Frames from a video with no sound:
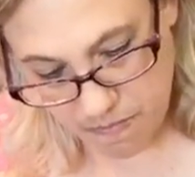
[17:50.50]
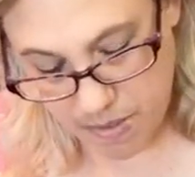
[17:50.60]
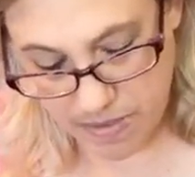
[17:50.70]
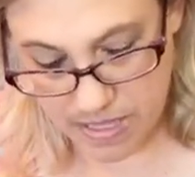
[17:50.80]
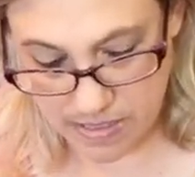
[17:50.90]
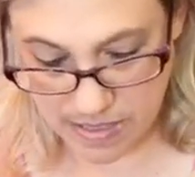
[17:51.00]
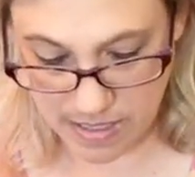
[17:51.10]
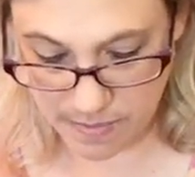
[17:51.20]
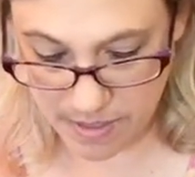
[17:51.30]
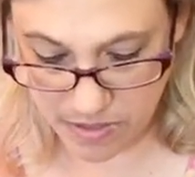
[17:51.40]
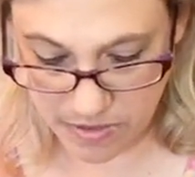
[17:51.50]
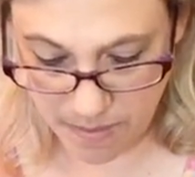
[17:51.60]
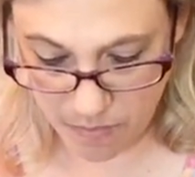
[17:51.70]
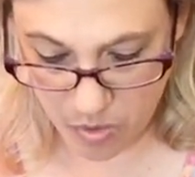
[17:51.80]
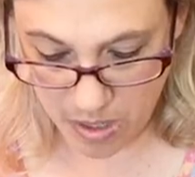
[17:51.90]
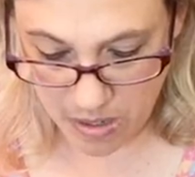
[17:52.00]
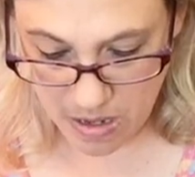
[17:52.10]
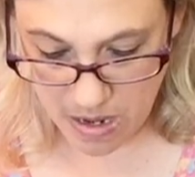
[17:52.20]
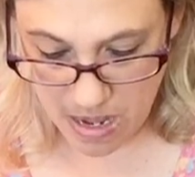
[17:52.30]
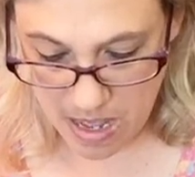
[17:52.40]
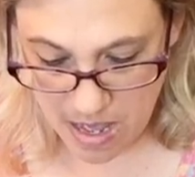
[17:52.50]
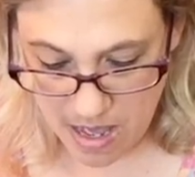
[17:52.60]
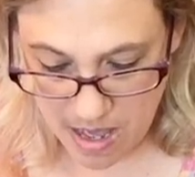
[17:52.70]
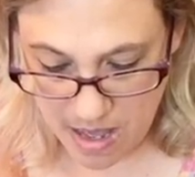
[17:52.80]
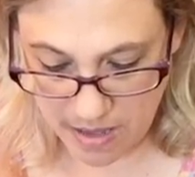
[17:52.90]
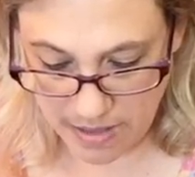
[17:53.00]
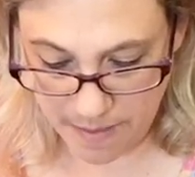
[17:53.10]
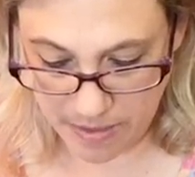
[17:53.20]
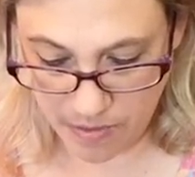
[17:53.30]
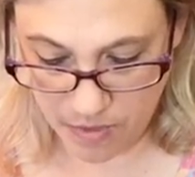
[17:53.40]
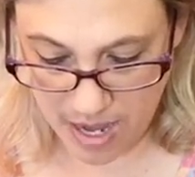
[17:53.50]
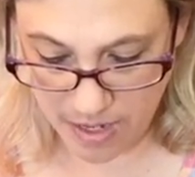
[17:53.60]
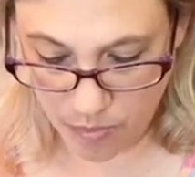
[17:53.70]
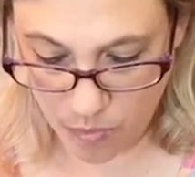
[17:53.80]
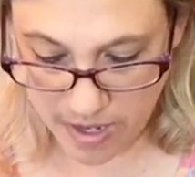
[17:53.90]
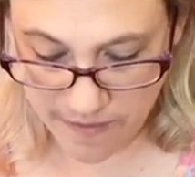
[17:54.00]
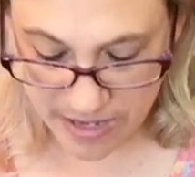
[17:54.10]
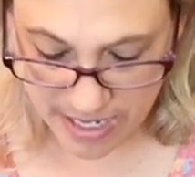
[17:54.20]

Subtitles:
maybe this side's better, is that more? Let me kind of weave it